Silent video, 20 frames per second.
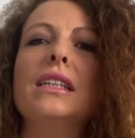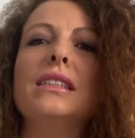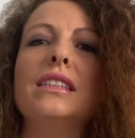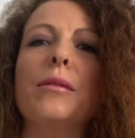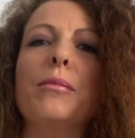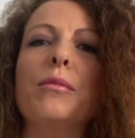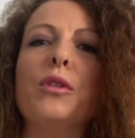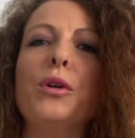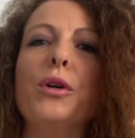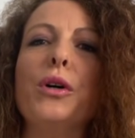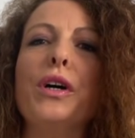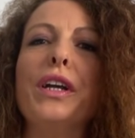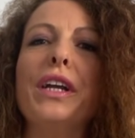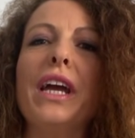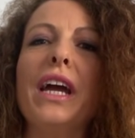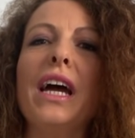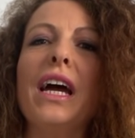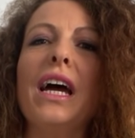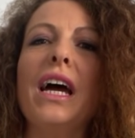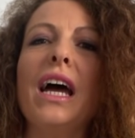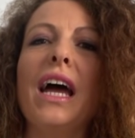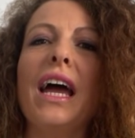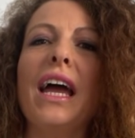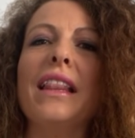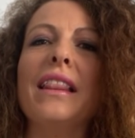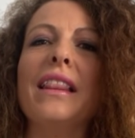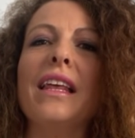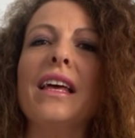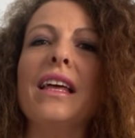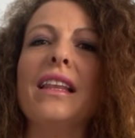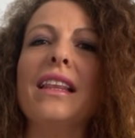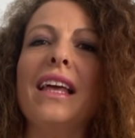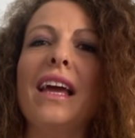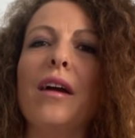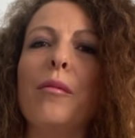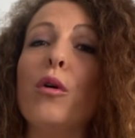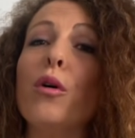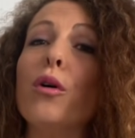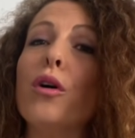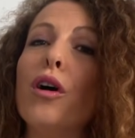Sampdoria, and uh, they
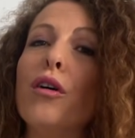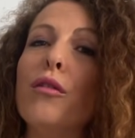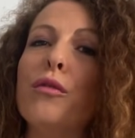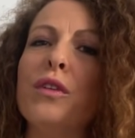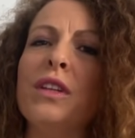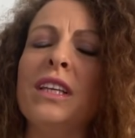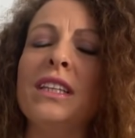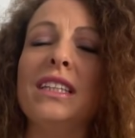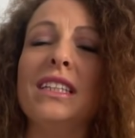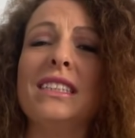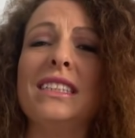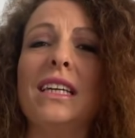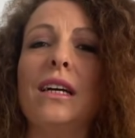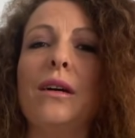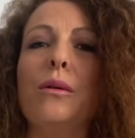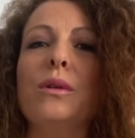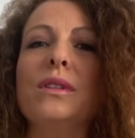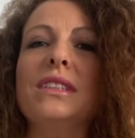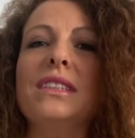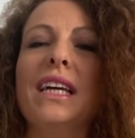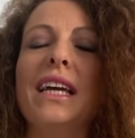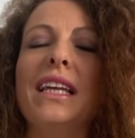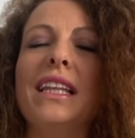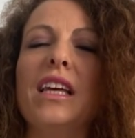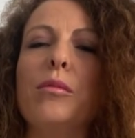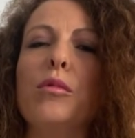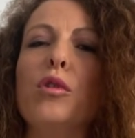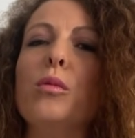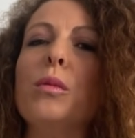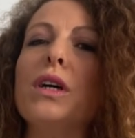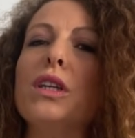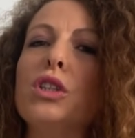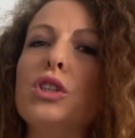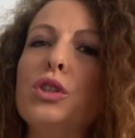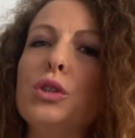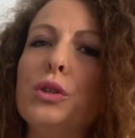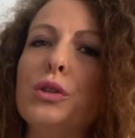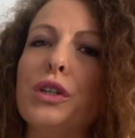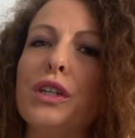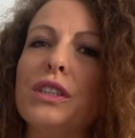are more confident, as I was saying. They're more
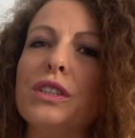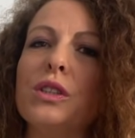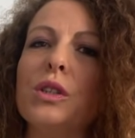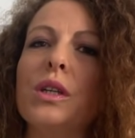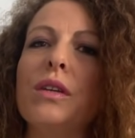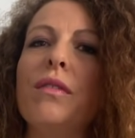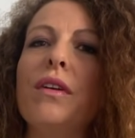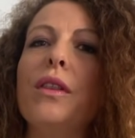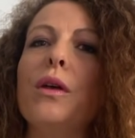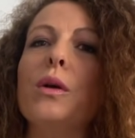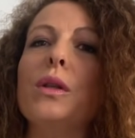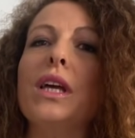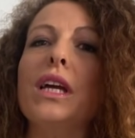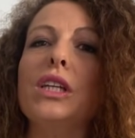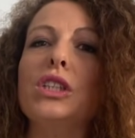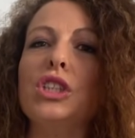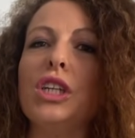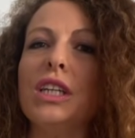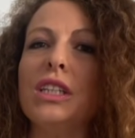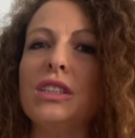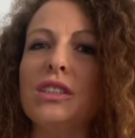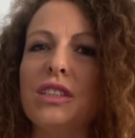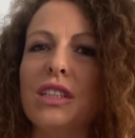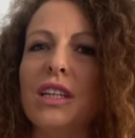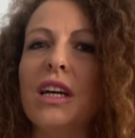mature. So even though they changed